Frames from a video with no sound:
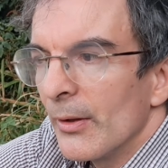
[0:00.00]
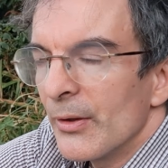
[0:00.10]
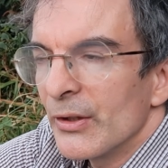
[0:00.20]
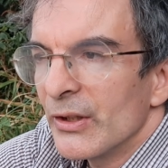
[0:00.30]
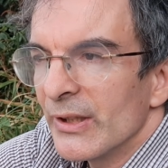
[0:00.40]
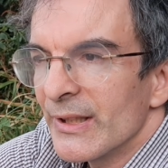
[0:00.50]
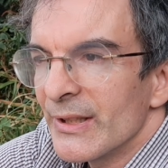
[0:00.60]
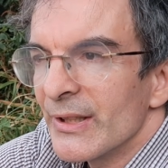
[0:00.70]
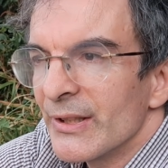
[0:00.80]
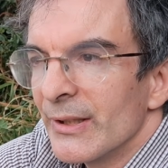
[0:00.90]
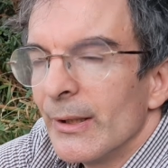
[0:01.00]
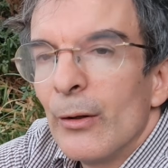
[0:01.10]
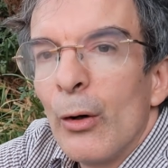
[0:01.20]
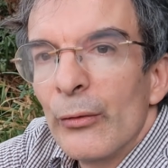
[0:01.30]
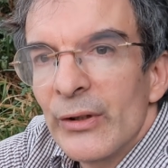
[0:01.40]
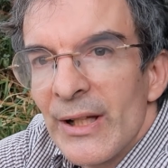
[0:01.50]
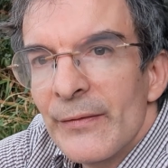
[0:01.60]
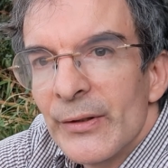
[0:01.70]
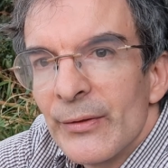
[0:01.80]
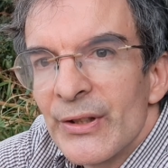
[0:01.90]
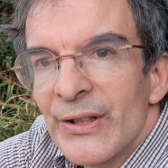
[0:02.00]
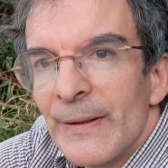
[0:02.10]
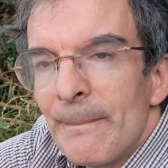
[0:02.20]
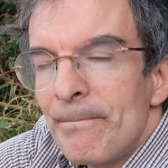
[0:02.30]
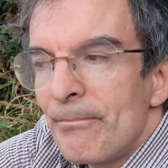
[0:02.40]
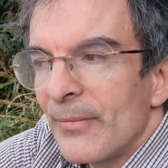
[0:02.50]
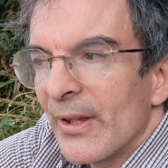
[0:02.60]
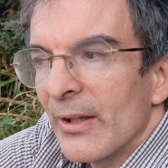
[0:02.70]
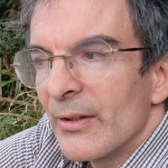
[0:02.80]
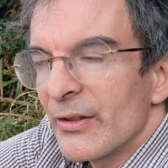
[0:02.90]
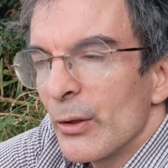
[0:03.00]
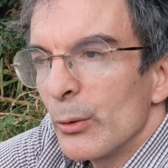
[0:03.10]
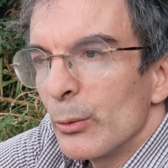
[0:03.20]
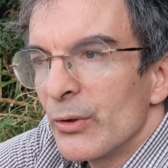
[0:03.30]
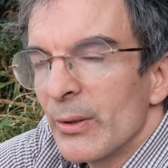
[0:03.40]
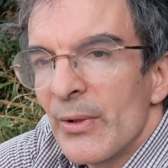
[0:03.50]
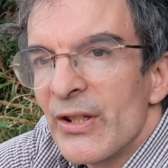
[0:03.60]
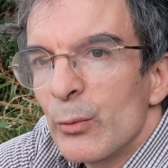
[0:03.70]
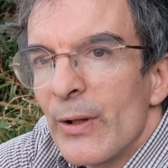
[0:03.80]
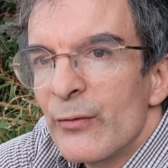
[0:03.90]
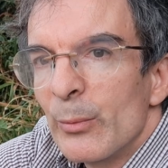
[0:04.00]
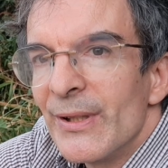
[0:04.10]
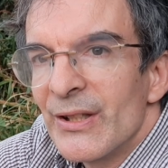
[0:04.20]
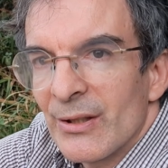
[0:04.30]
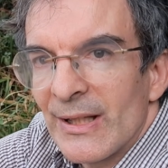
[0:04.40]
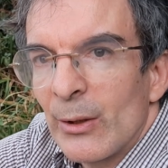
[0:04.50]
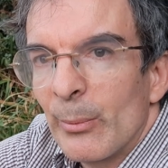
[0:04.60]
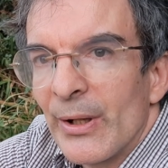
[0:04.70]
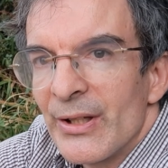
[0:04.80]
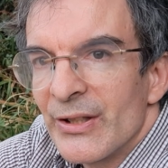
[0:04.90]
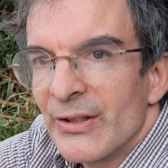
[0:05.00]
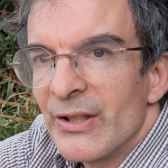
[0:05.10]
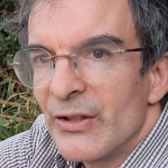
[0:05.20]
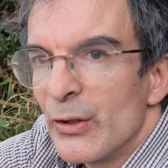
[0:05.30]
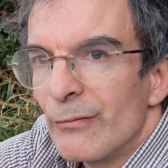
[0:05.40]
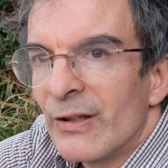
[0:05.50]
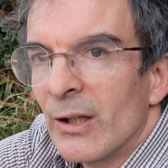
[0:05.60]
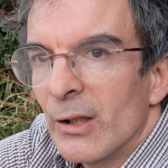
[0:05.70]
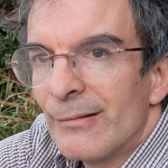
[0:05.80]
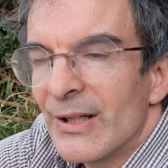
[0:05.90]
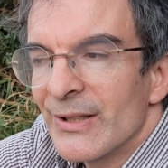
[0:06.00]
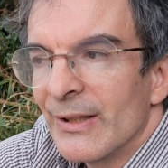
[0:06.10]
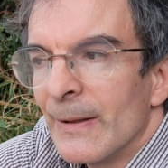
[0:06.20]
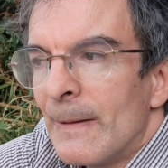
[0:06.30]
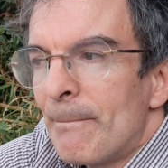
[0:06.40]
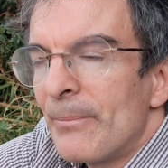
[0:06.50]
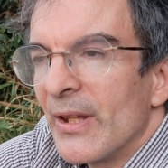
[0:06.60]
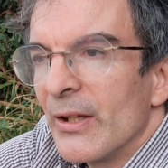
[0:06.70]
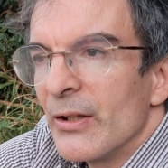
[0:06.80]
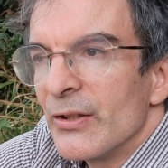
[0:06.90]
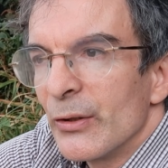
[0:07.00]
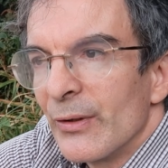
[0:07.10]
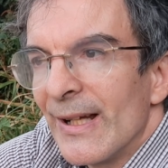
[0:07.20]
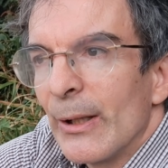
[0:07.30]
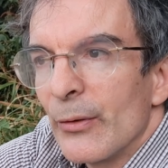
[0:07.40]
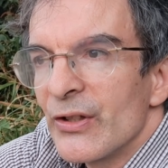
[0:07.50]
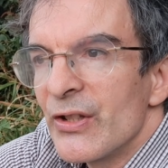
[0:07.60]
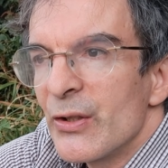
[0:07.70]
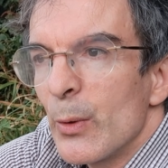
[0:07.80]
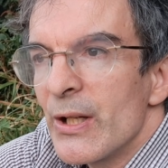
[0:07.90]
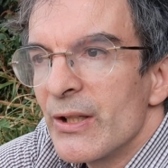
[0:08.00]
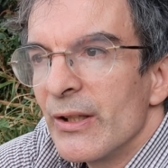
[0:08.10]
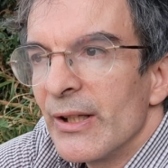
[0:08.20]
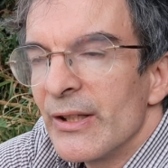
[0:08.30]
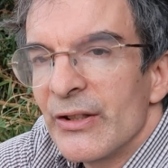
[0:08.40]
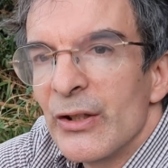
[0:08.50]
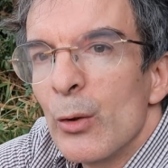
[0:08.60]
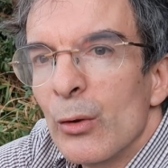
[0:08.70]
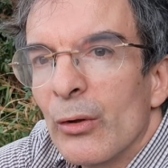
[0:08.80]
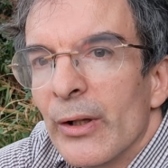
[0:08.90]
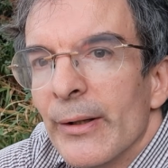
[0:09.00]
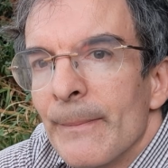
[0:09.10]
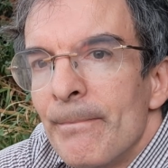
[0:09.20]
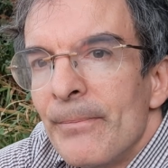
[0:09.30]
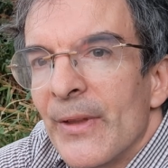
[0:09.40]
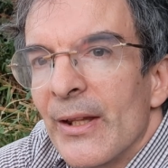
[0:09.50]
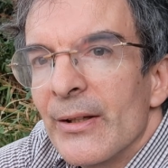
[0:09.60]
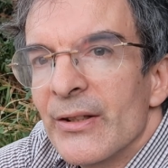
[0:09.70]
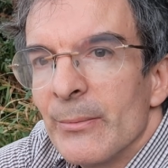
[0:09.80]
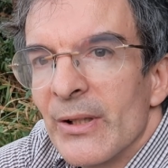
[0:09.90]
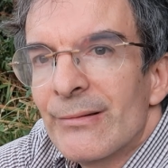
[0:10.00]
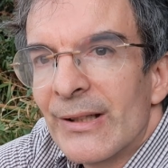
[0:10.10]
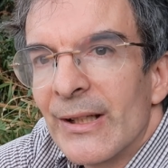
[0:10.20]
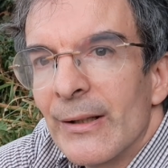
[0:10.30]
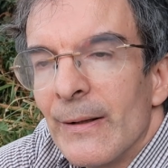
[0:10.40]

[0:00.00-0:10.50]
Than can exist on the left of us. So some of these waves will be disallowed by this new Rindler horizon. So now the situation is no longer symmetric.